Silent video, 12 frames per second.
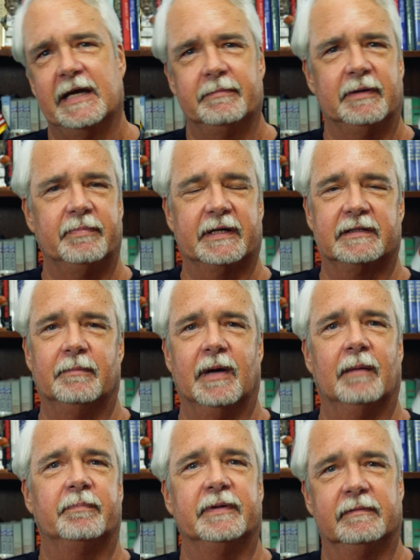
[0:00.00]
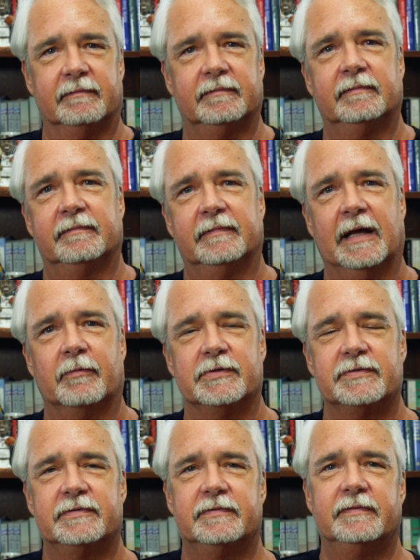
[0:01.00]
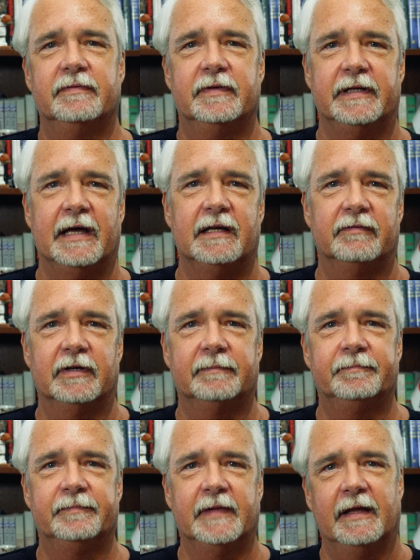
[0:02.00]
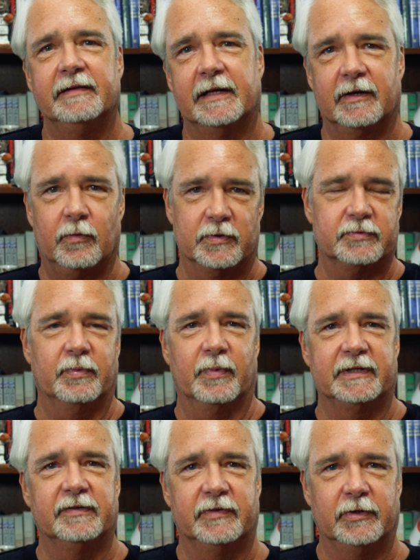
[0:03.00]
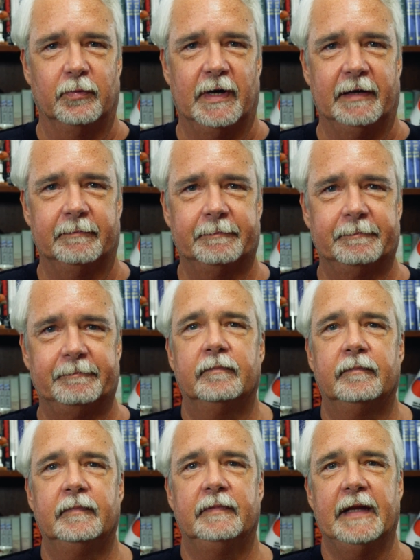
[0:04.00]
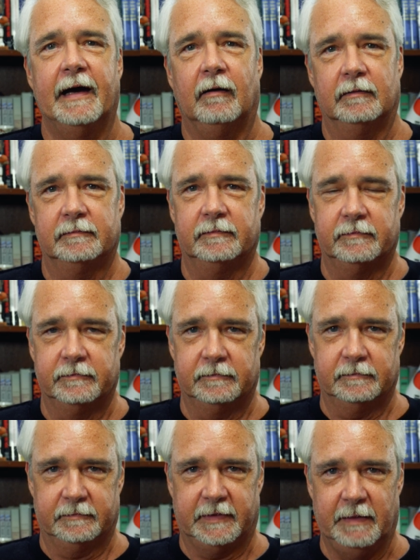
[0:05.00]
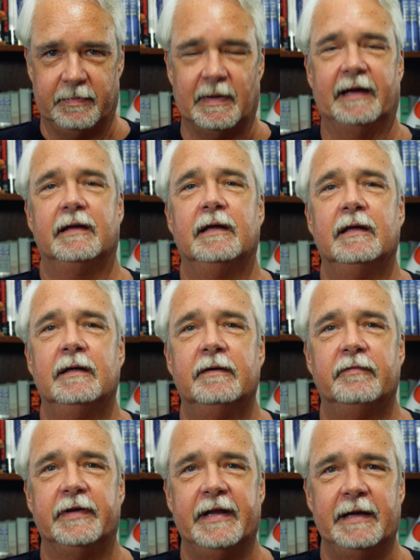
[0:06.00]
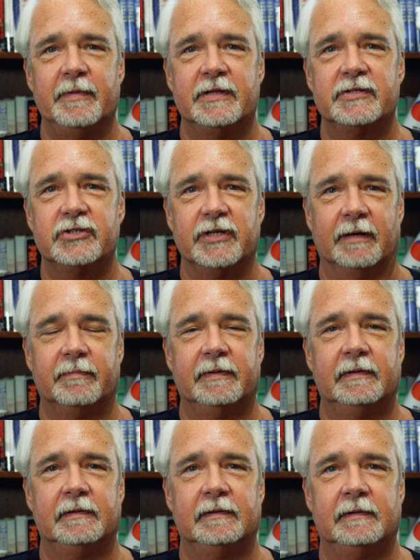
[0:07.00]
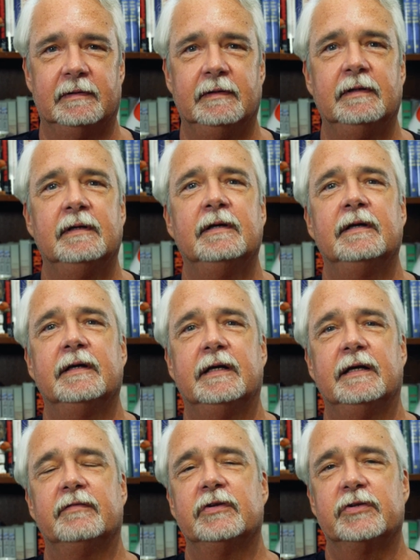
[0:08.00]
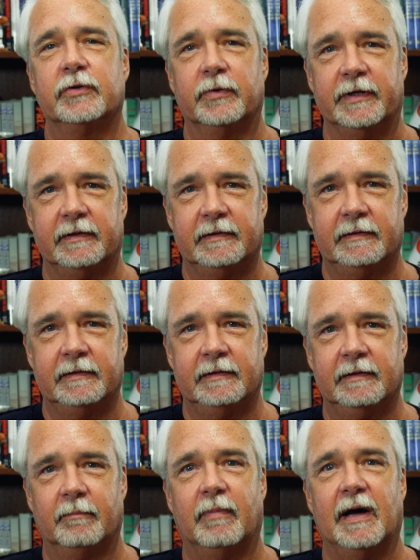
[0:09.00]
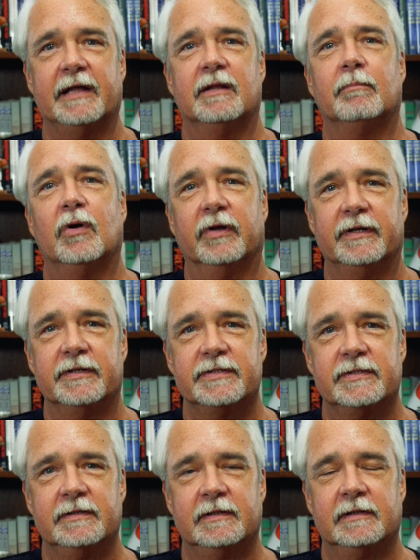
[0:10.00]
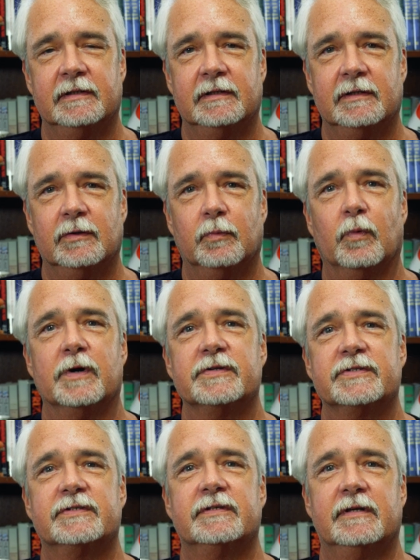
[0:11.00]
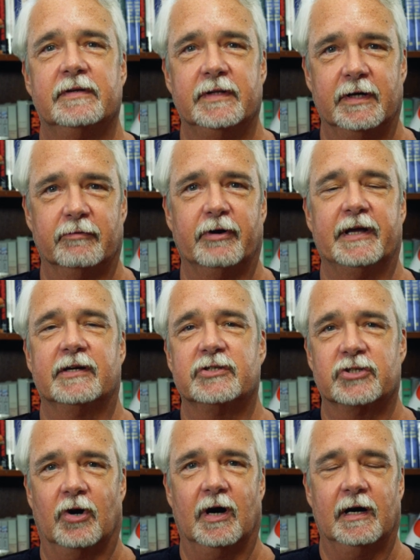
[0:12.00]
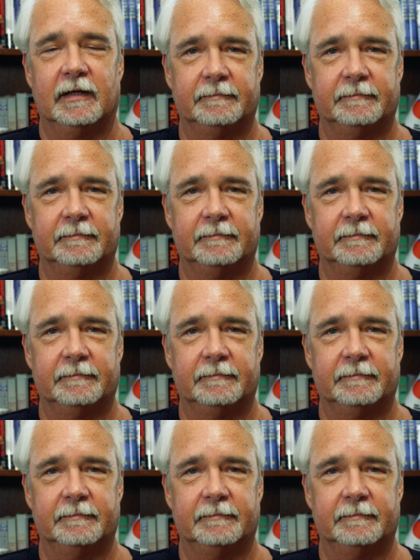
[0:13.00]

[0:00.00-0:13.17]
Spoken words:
came and picked them up, and that was the end of it. And then, of course, we went to the UN. Now, keep in mind, the name of this ship given to it by the mullahs was the Iran Ajr,